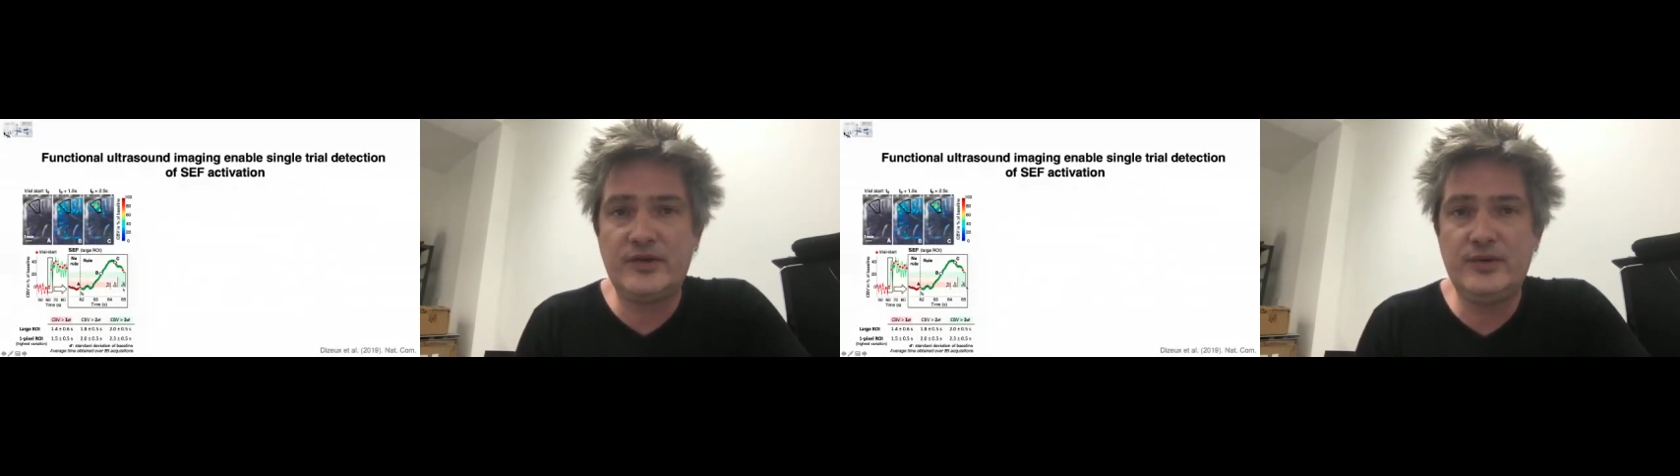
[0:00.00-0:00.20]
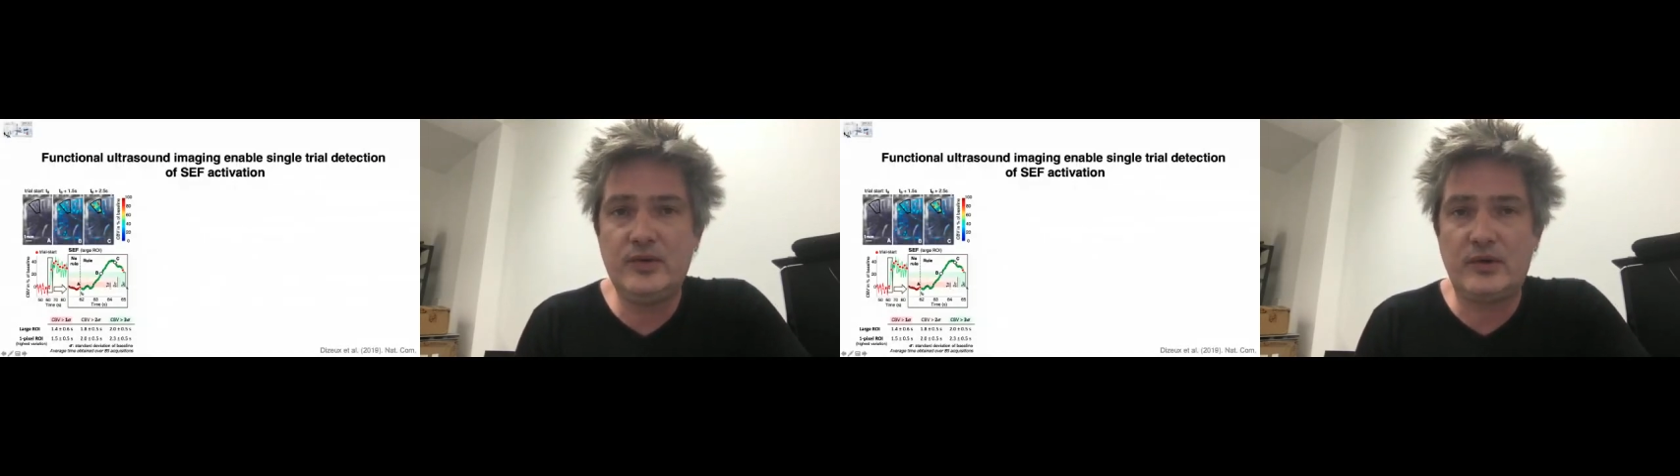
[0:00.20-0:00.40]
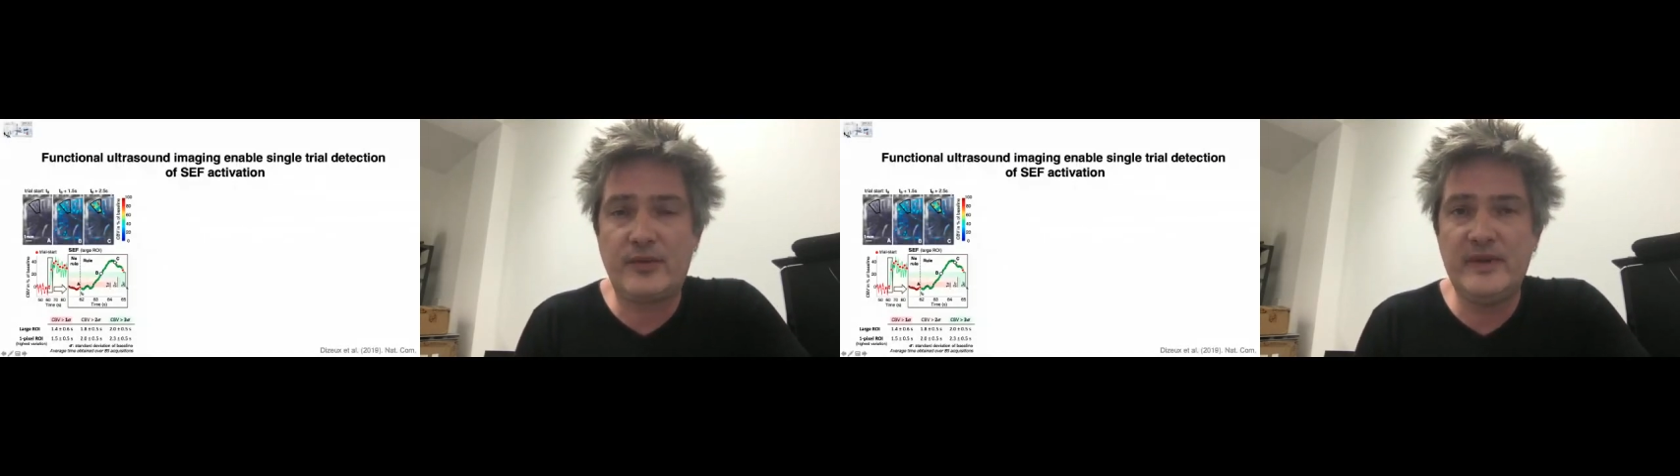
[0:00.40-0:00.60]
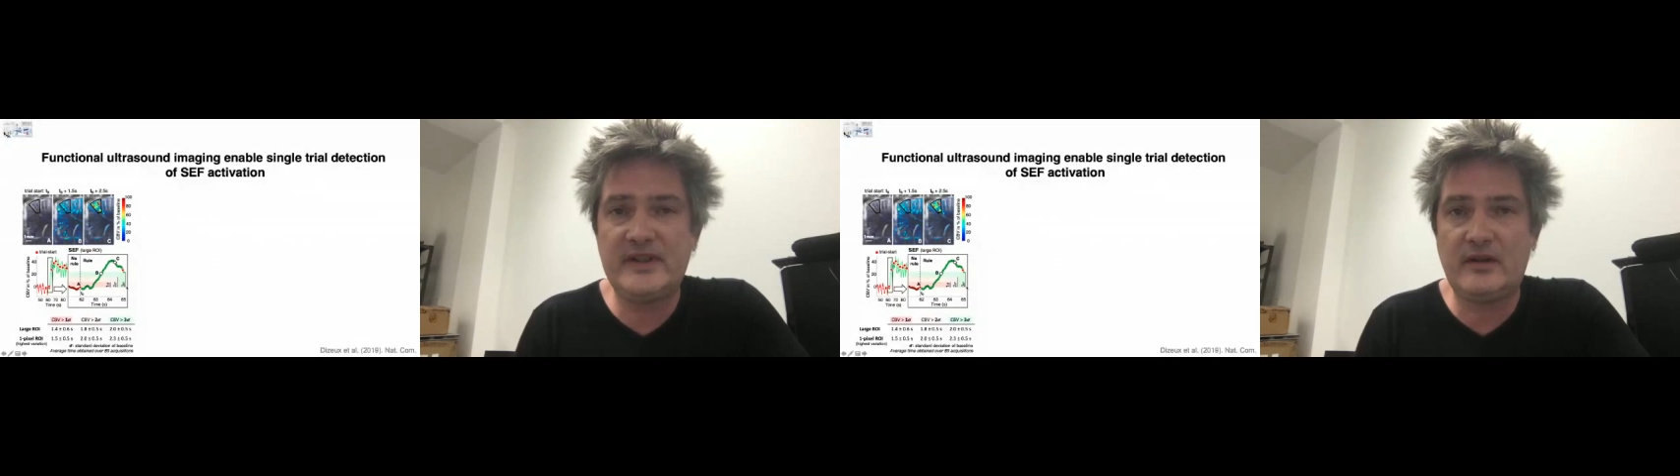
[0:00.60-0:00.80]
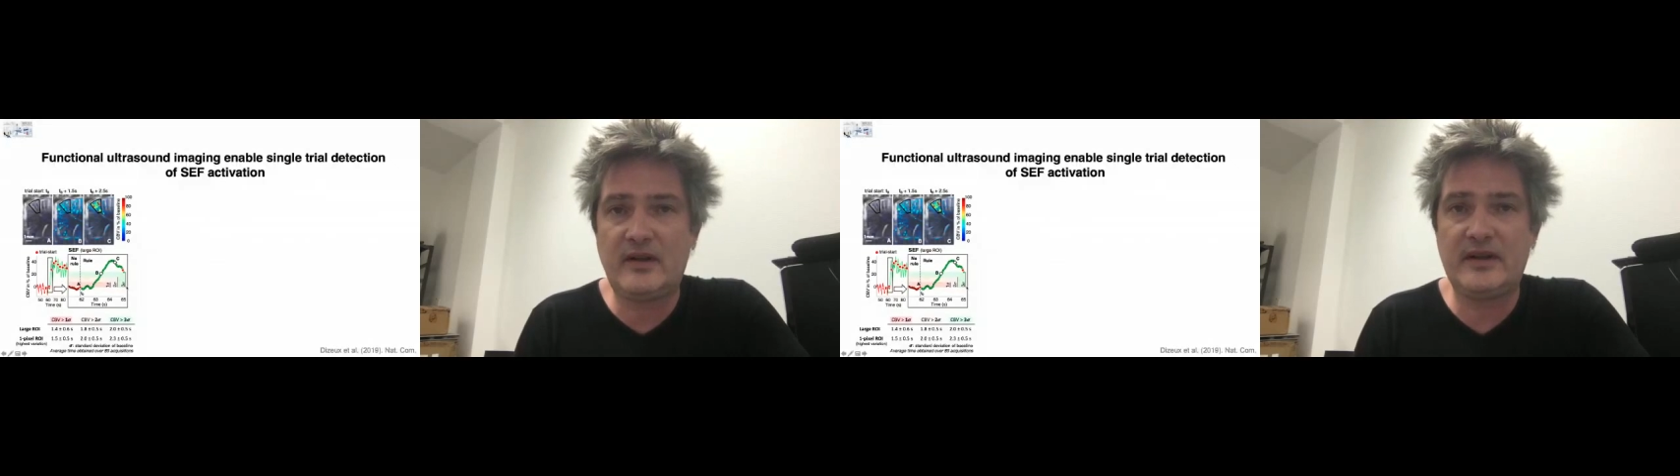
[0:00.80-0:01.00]
2 or 3
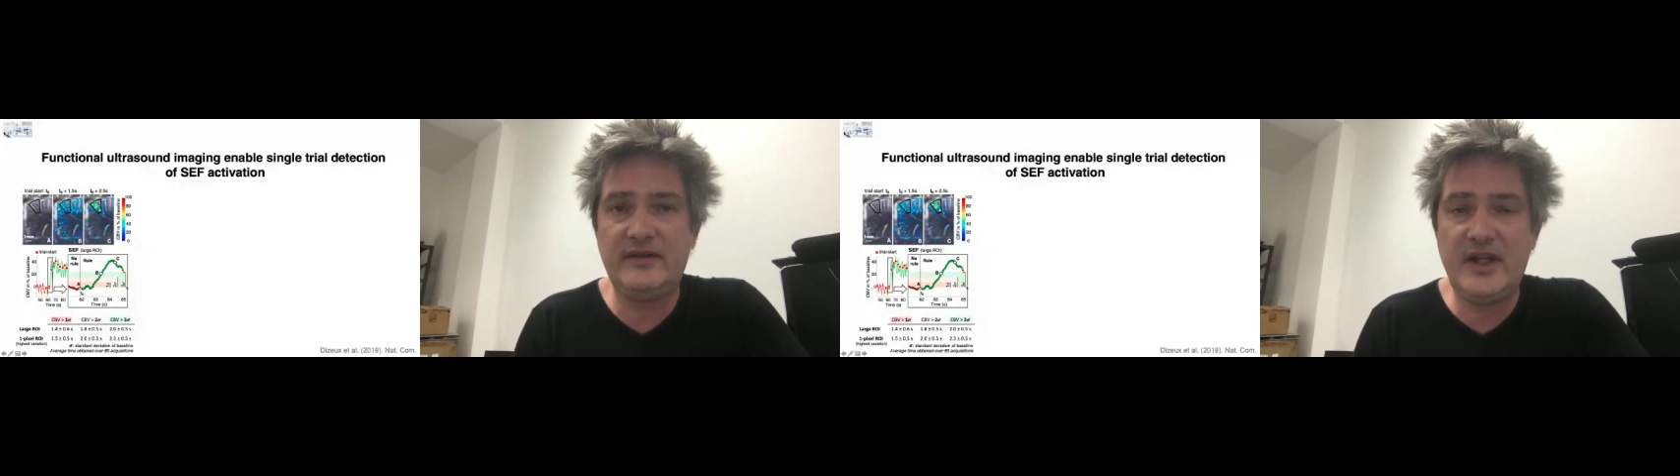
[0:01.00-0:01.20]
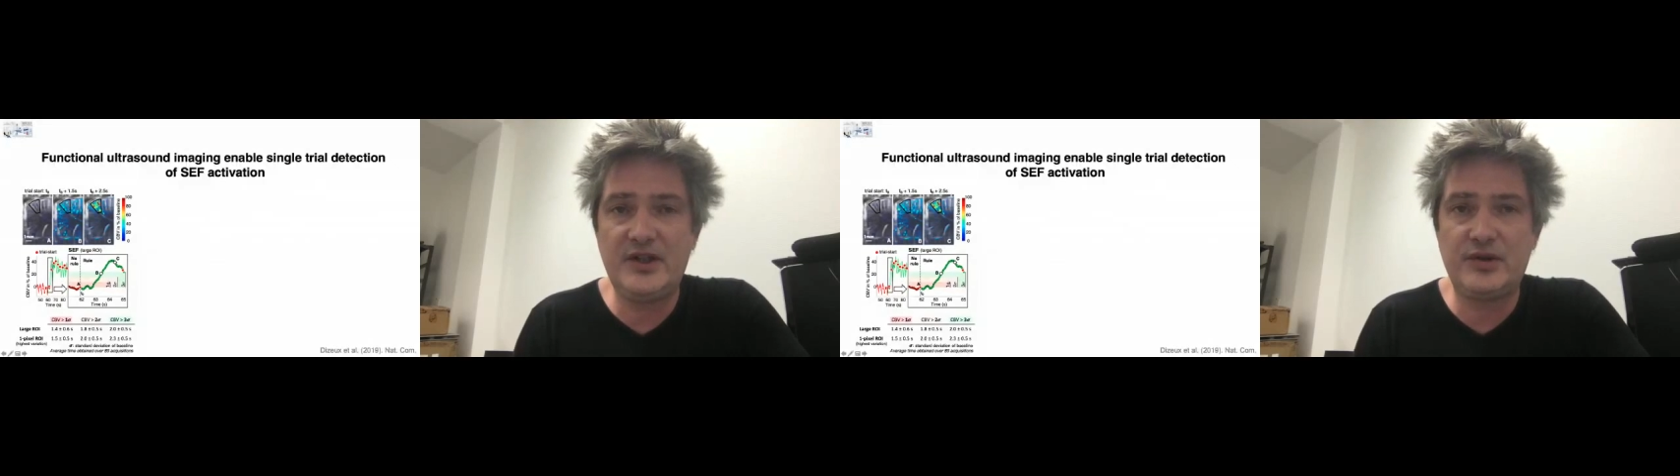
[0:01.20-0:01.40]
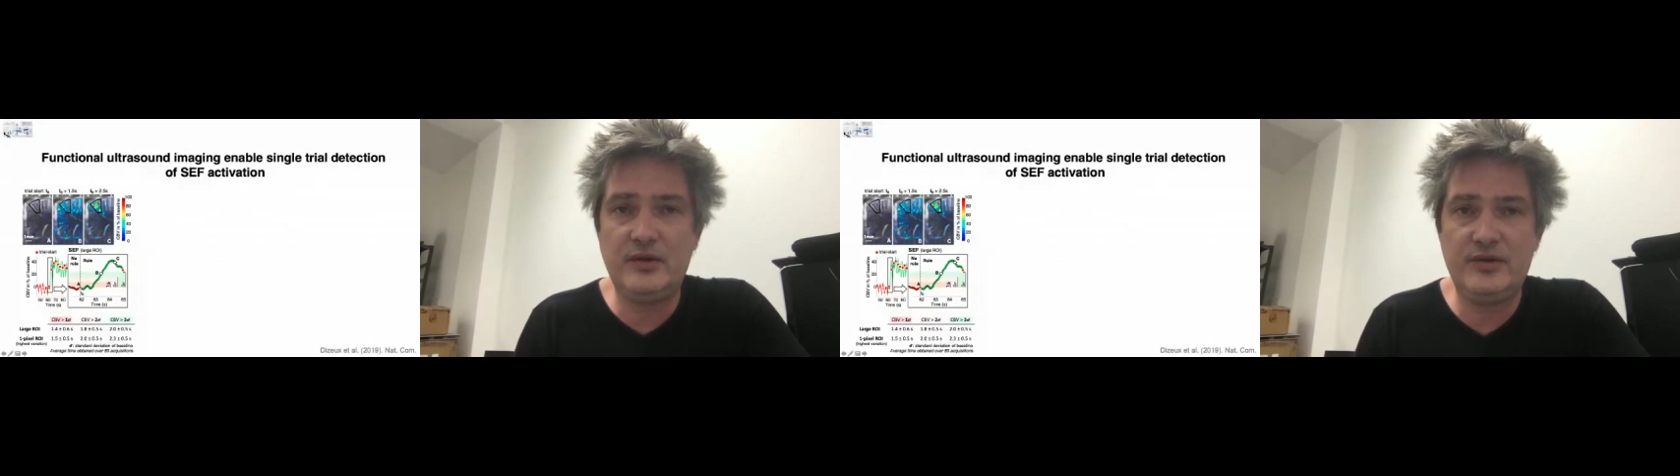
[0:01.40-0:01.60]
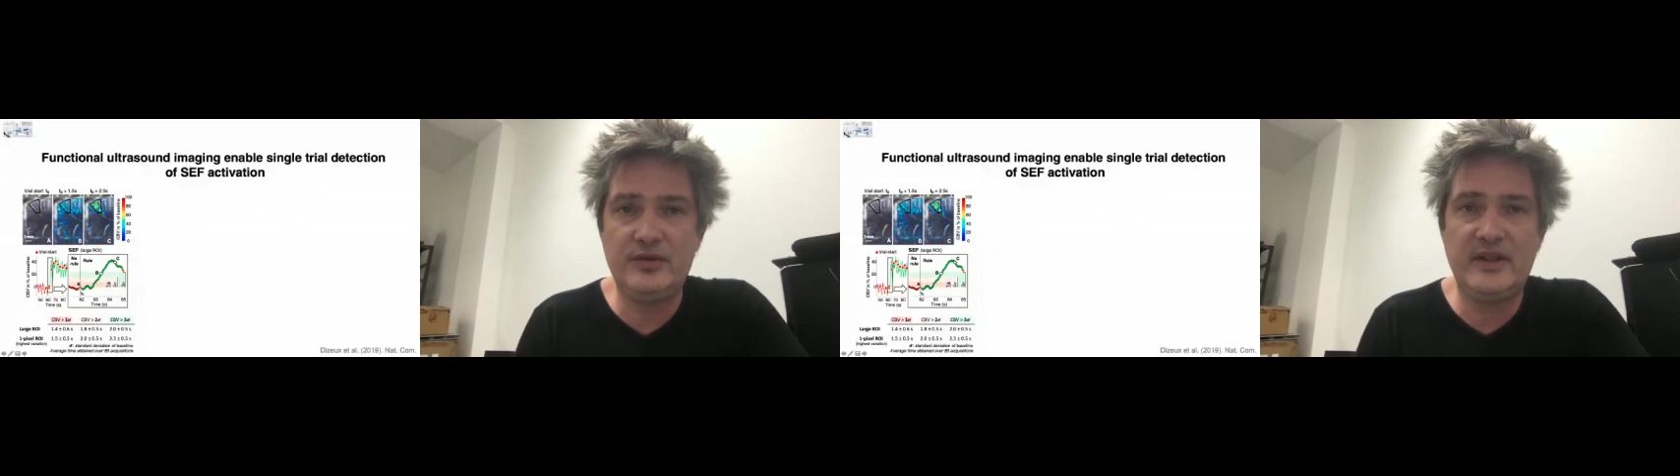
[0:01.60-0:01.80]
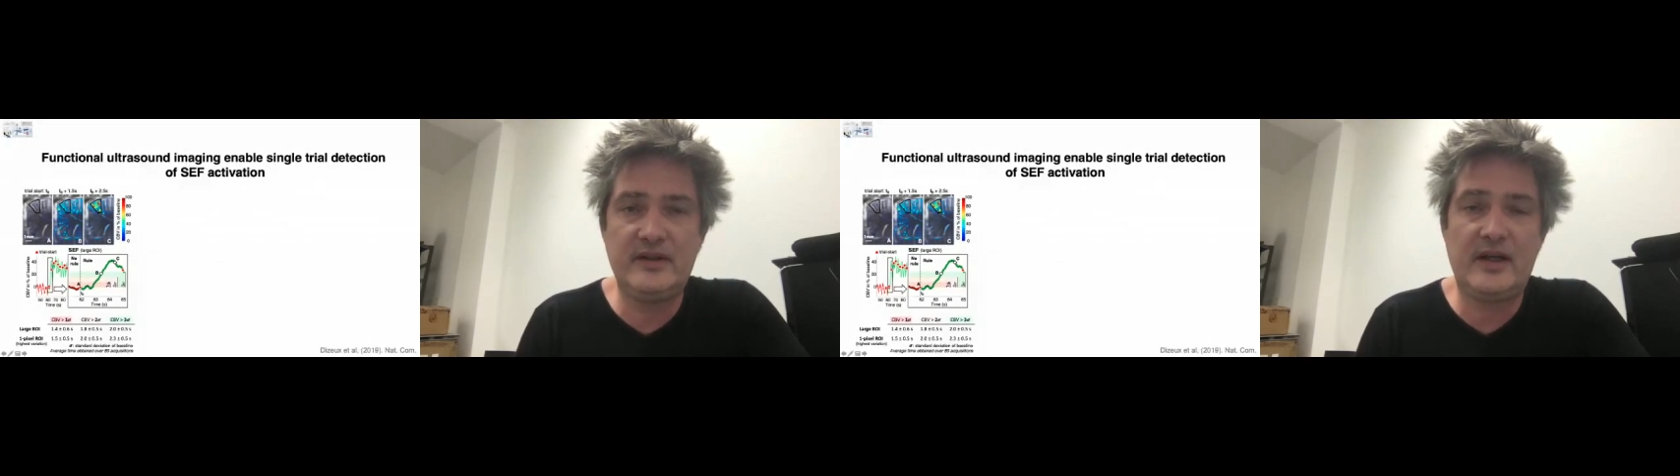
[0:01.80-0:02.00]
standard deviation to
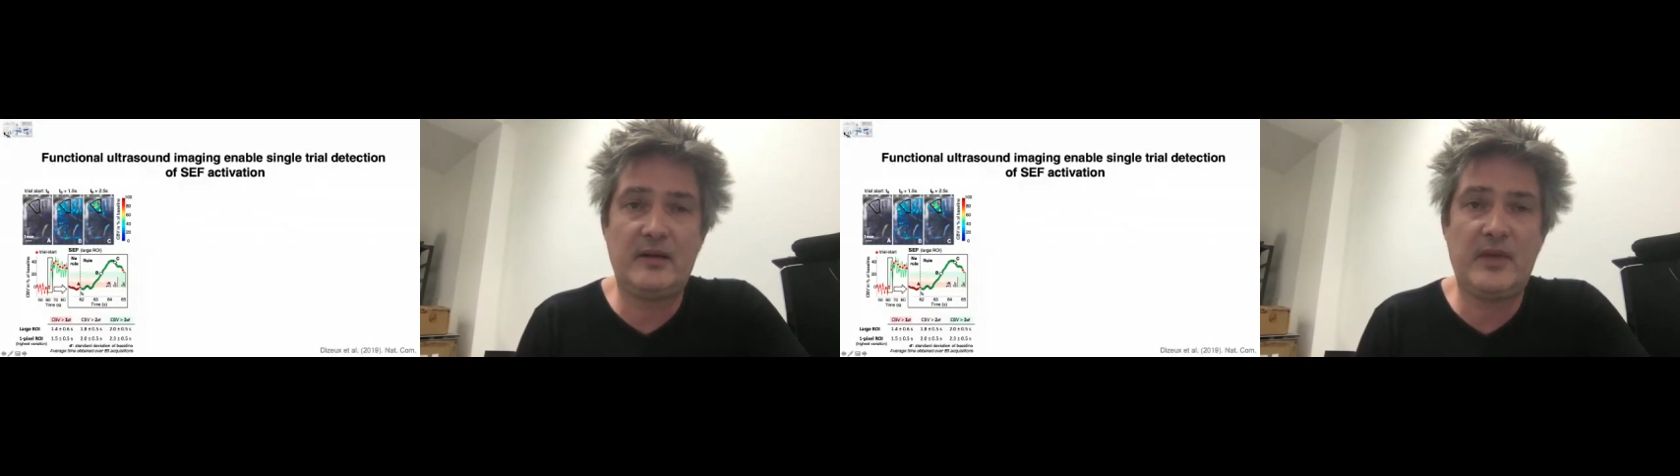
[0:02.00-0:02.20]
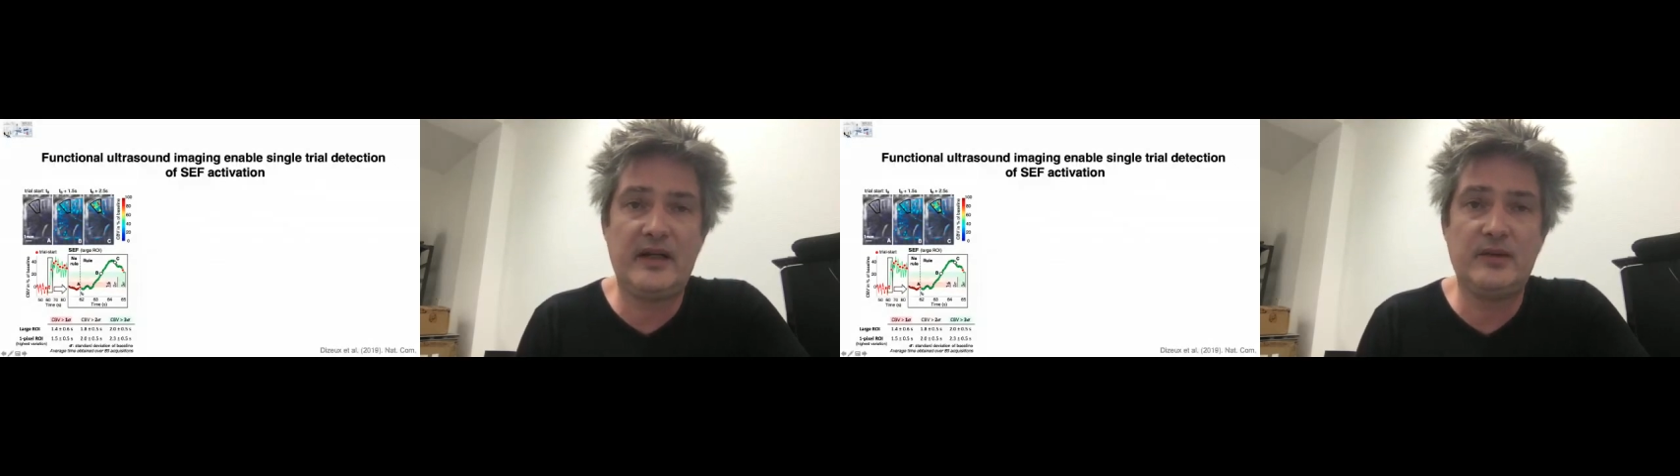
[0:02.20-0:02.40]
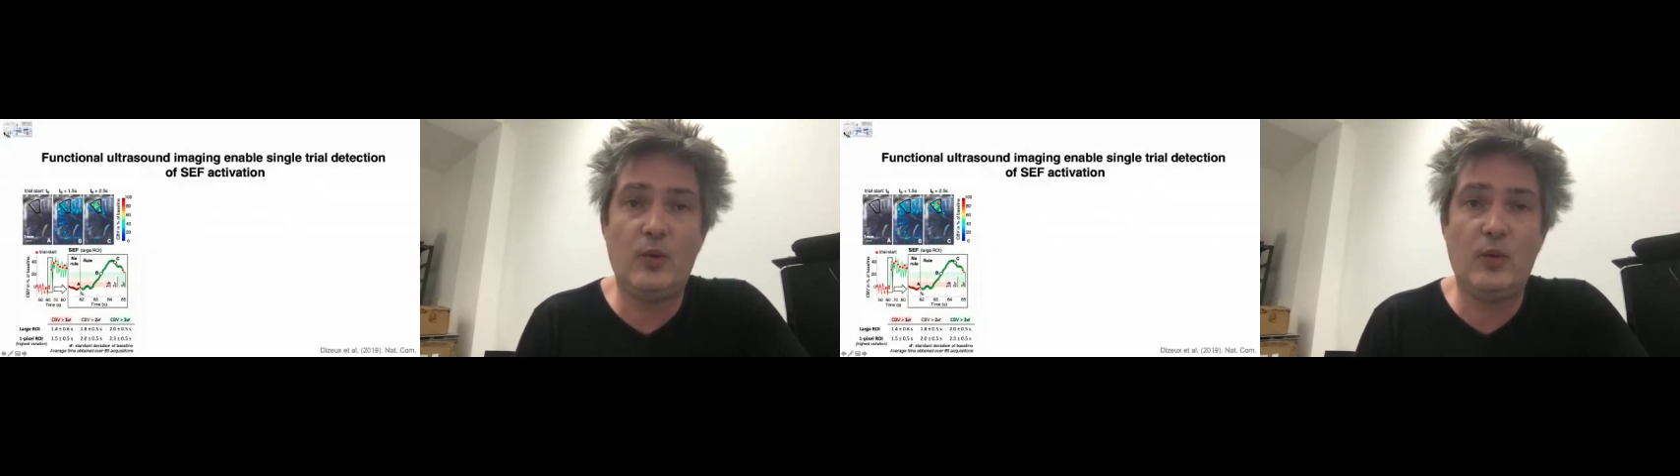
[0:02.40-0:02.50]
determine